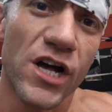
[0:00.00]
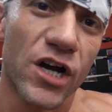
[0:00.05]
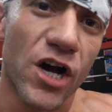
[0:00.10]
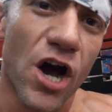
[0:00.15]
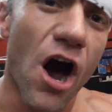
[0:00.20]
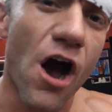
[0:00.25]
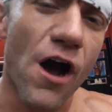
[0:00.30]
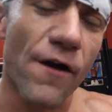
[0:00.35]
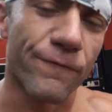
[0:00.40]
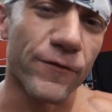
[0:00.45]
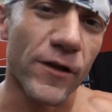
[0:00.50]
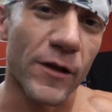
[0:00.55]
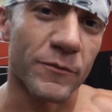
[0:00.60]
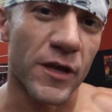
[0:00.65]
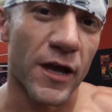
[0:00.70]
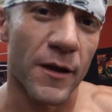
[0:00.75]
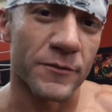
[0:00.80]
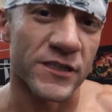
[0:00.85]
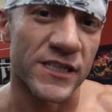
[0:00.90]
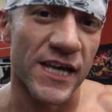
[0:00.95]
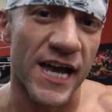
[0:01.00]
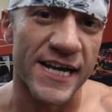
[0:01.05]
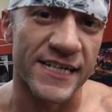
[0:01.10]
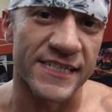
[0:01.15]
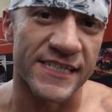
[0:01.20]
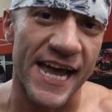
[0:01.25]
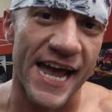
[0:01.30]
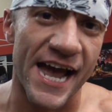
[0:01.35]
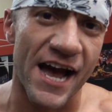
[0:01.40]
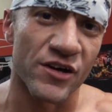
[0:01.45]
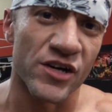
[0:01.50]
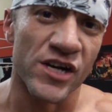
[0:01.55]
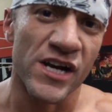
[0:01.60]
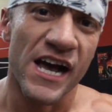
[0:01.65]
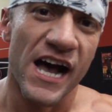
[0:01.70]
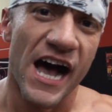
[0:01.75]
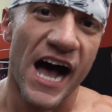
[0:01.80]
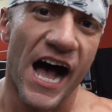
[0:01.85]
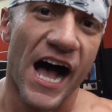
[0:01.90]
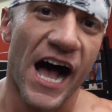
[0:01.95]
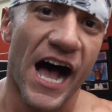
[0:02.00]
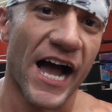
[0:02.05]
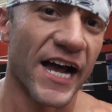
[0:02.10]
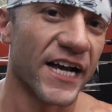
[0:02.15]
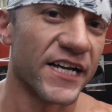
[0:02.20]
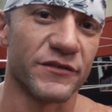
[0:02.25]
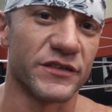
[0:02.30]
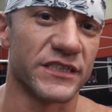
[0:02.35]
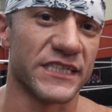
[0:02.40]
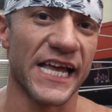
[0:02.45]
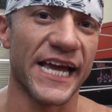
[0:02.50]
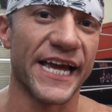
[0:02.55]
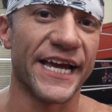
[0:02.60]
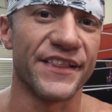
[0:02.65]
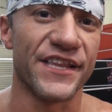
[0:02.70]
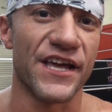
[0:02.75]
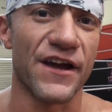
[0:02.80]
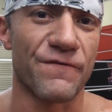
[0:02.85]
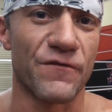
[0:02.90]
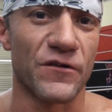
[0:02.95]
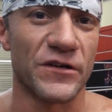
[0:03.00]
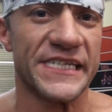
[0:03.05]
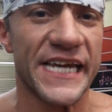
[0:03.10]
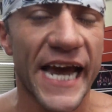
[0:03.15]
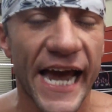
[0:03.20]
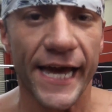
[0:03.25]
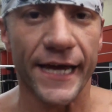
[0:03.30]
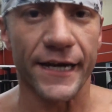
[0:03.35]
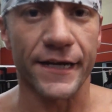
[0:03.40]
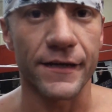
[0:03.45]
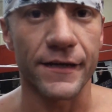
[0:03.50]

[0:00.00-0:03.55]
car flipped upside down. I was laying there for dead.